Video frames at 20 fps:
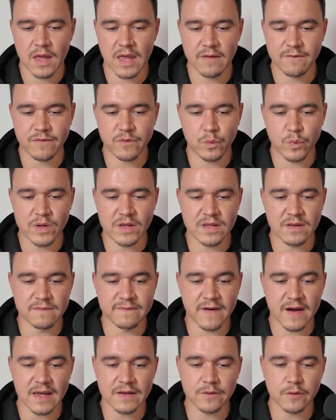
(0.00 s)
If we
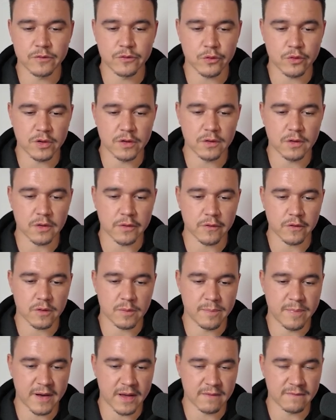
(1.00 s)
divide the
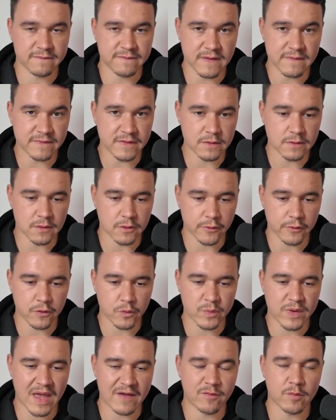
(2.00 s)
$30 by
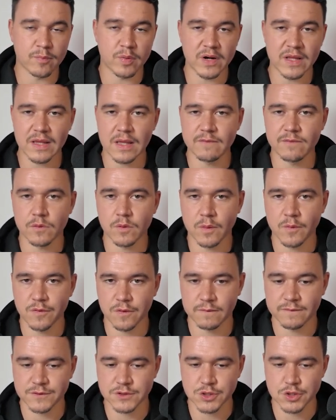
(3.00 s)
$15, we have a break-even
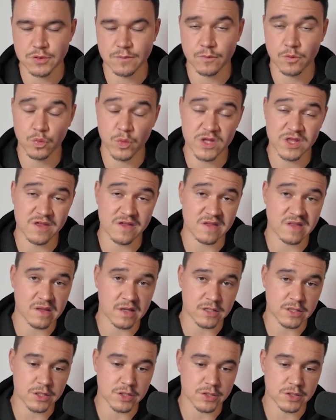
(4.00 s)
ROAS of 2, which is
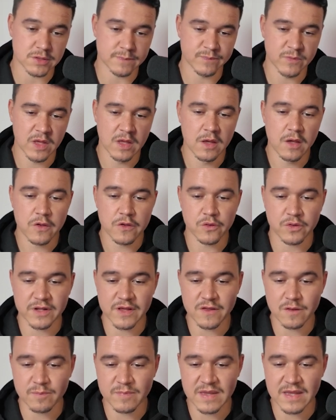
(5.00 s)
not good. So
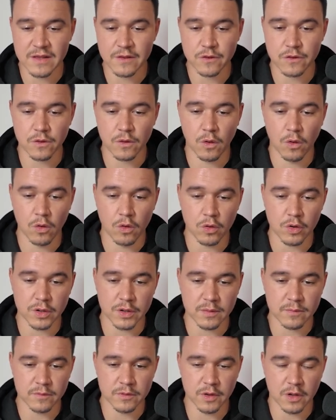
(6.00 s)
this means
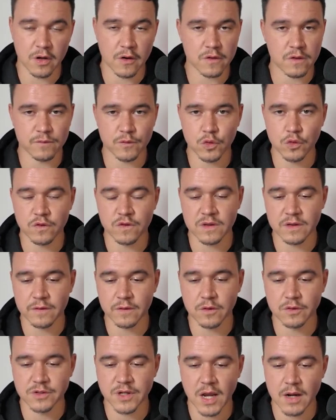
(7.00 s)
or the cost of goods need
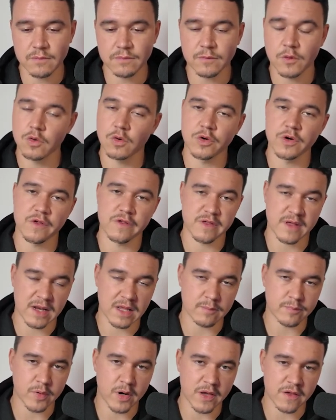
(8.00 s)
to go down or your
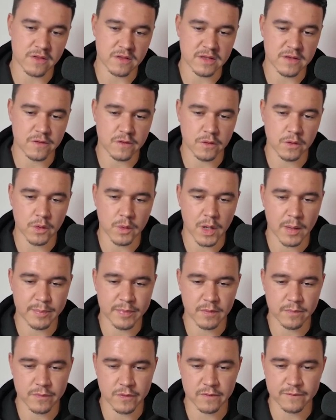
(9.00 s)
selling price needs to go
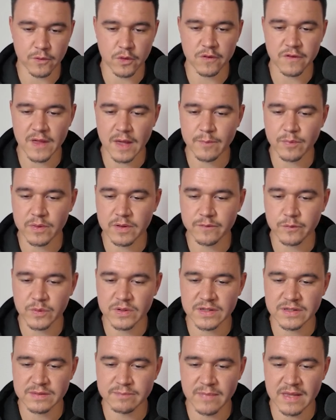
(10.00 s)
up. So for example, if
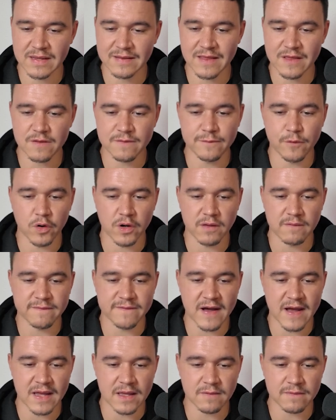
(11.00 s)
we make this
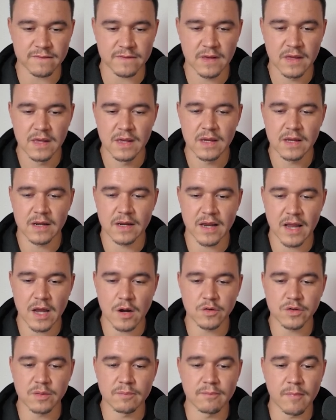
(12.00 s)
45,
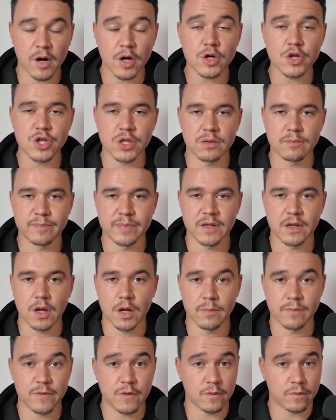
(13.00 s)
now the margin
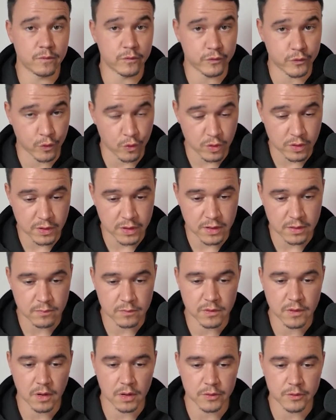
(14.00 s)
becomes
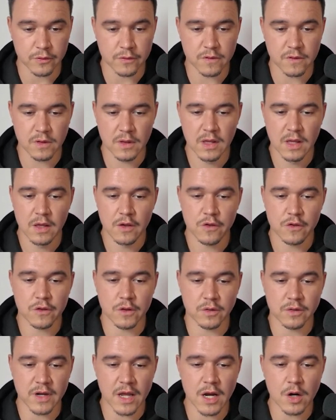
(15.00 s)
$30.
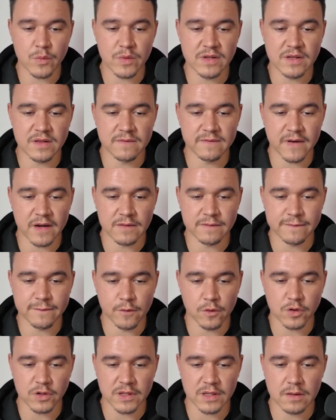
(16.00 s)
So now we divide
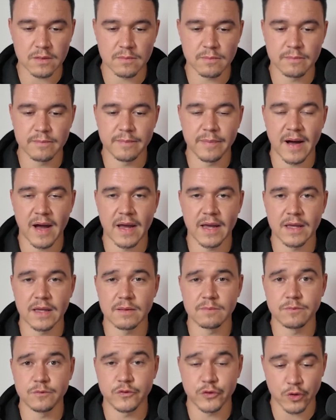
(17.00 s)
40
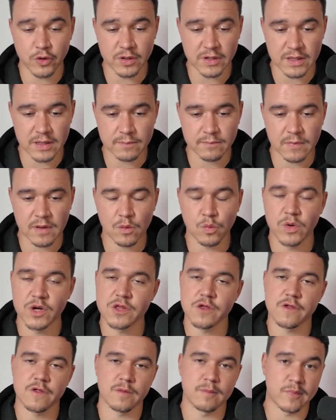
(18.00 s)
by 30,
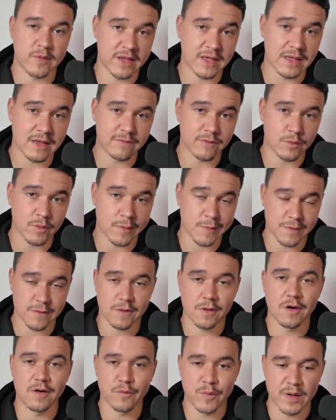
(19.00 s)
which is a break-even
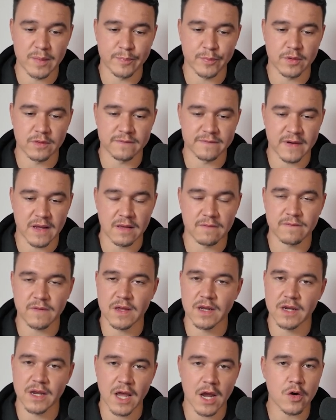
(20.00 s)
ROAS of 1.5.
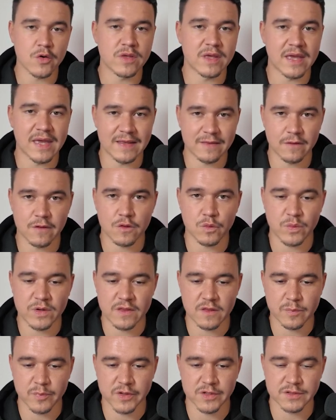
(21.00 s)
And now you hit the
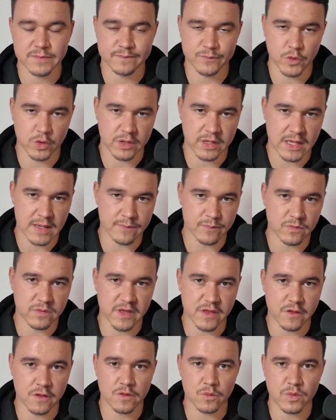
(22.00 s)
sweet spot, okay?
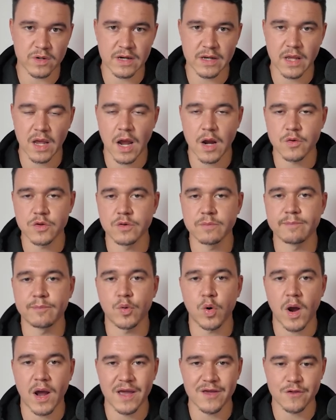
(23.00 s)
This is really how you
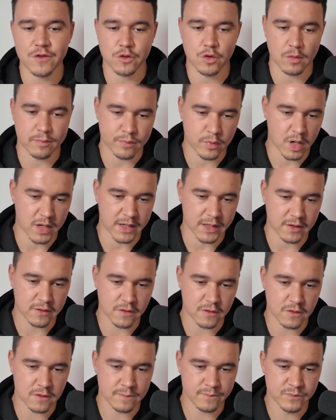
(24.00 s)
price your
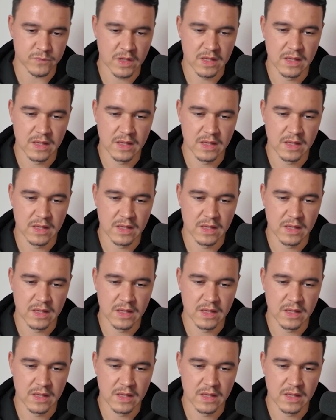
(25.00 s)
products.